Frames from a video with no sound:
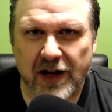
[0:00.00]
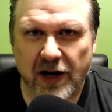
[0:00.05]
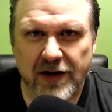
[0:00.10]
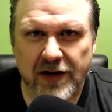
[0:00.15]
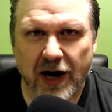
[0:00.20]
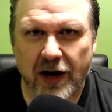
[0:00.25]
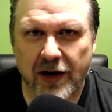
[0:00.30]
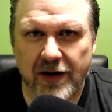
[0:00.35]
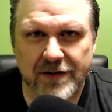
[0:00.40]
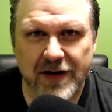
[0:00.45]

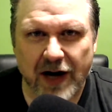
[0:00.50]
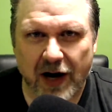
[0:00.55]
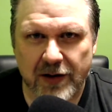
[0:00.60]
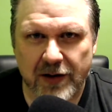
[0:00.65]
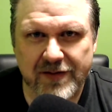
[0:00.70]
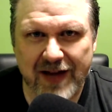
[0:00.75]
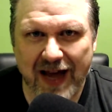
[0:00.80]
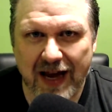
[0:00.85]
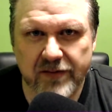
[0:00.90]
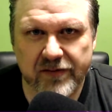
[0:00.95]
Our
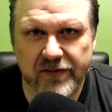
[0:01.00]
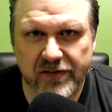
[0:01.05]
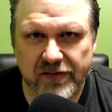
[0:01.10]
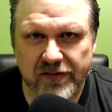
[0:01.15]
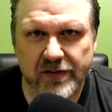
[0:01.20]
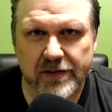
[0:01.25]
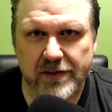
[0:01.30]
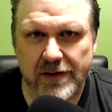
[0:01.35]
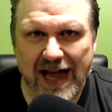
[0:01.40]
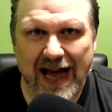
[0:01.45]
tastes
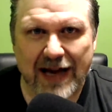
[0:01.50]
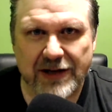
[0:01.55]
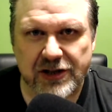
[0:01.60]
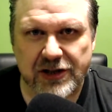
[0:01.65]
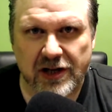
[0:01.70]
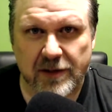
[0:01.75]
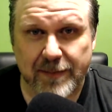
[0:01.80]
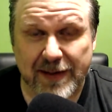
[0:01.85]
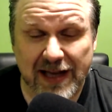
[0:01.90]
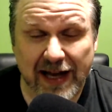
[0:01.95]
clash a
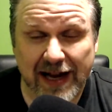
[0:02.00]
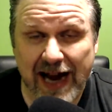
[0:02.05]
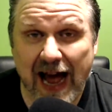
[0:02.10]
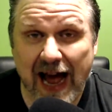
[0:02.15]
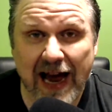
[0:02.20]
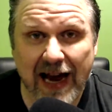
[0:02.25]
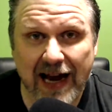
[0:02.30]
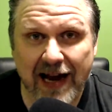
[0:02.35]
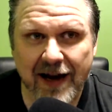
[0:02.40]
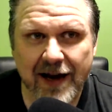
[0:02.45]
little bit. Like
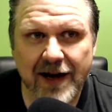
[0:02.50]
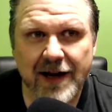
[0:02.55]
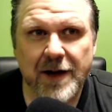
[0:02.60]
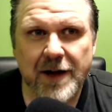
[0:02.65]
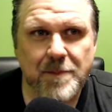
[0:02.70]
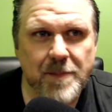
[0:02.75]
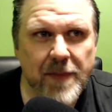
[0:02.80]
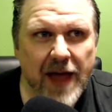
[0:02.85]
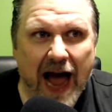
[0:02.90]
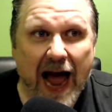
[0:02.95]
I
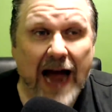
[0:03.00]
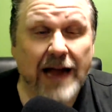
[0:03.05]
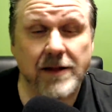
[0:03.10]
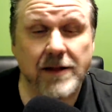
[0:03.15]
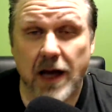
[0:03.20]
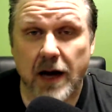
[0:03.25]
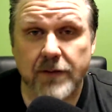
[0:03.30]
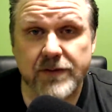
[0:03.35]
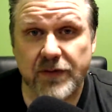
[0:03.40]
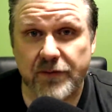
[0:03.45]

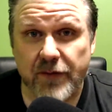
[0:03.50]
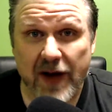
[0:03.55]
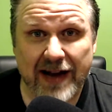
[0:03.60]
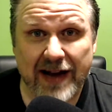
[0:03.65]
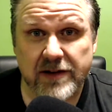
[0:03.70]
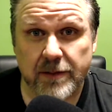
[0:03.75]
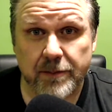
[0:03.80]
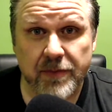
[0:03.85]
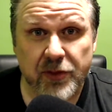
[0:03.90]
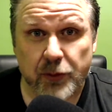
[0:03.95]
loved
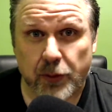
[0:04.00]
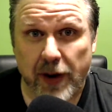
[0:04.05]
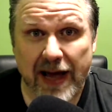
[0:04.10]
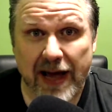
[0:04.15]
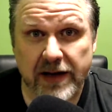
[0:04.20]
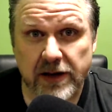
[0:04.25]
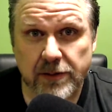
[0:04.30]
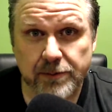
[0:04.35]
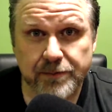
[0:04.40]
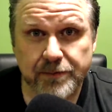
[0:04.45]
Phantom
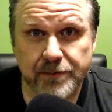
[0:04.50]
Thread.